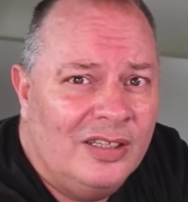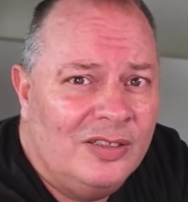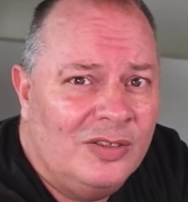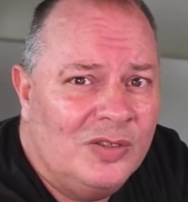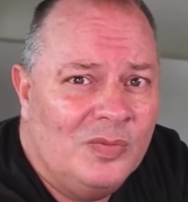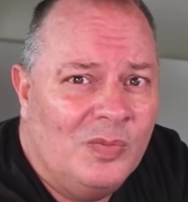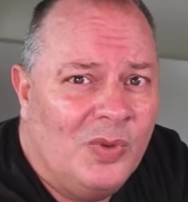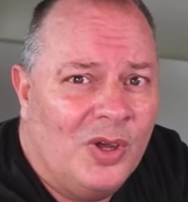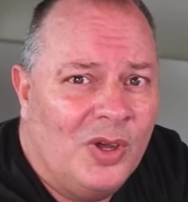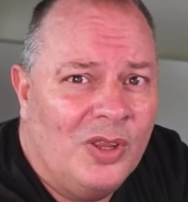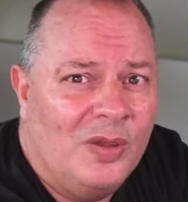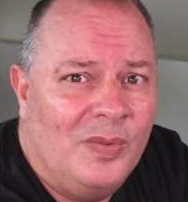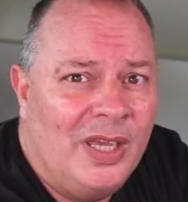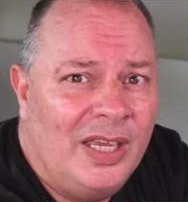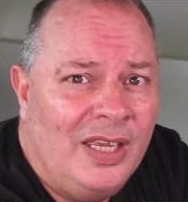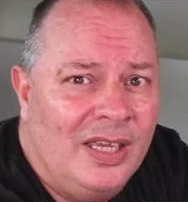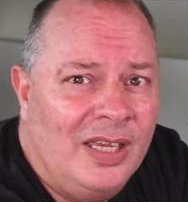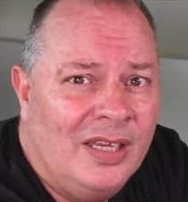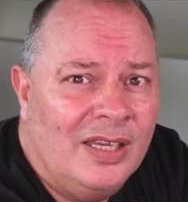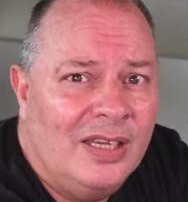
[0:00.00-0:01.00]
Doesn't bother
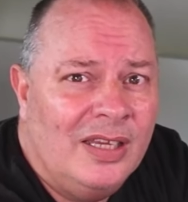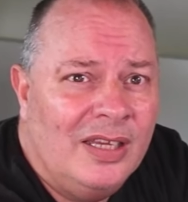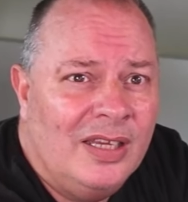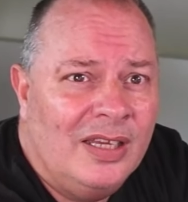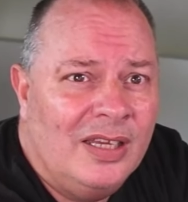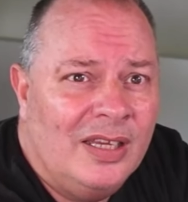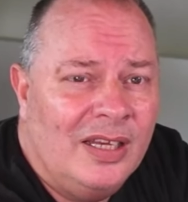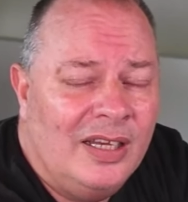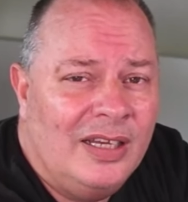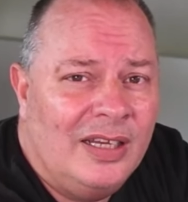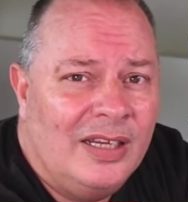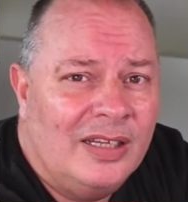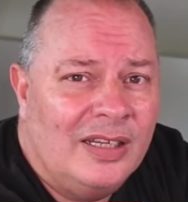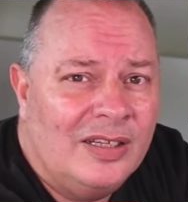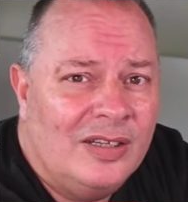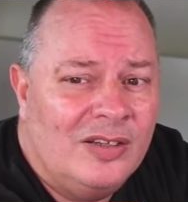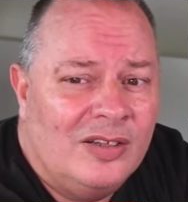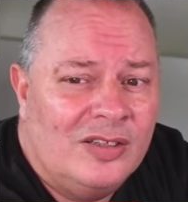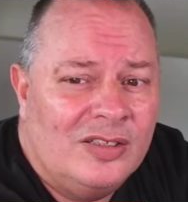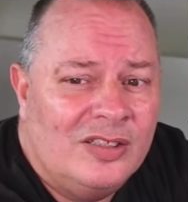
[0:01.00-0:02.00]
me
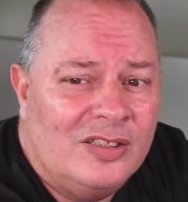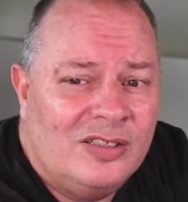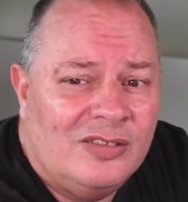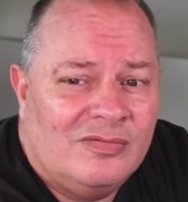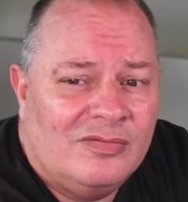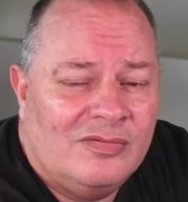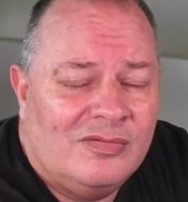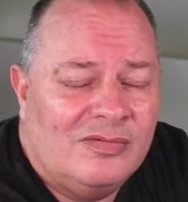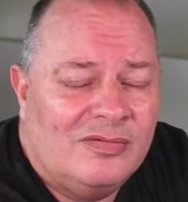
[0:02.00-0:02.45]
because uh,